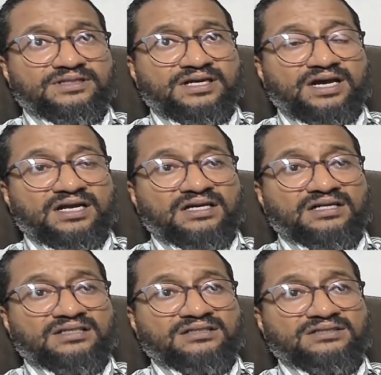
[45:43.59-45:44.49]

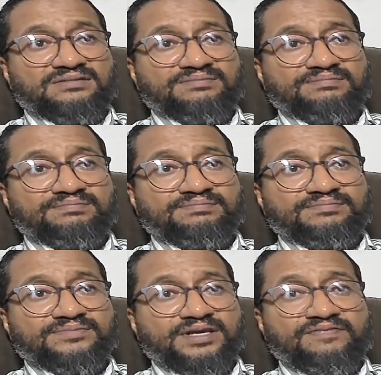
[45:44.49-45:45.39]
are,
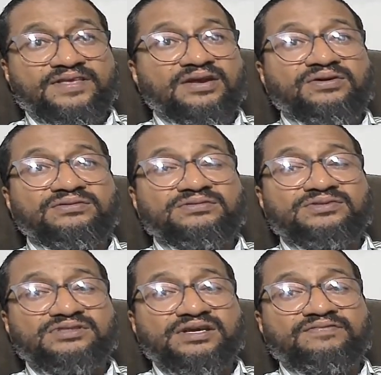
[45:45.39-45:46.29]
if they
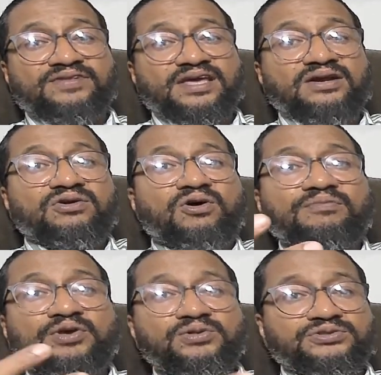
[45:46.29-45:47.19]
don't
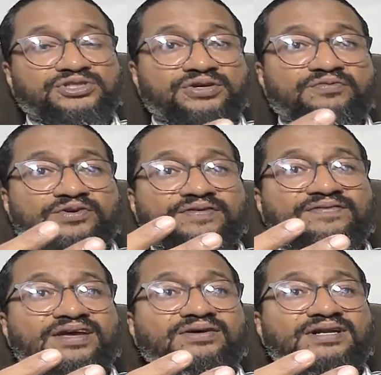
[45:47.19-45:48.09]
commute, if
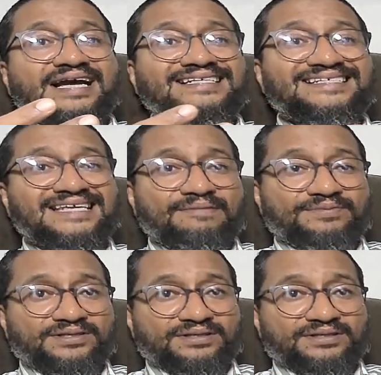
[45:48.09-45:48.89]
they don't accept,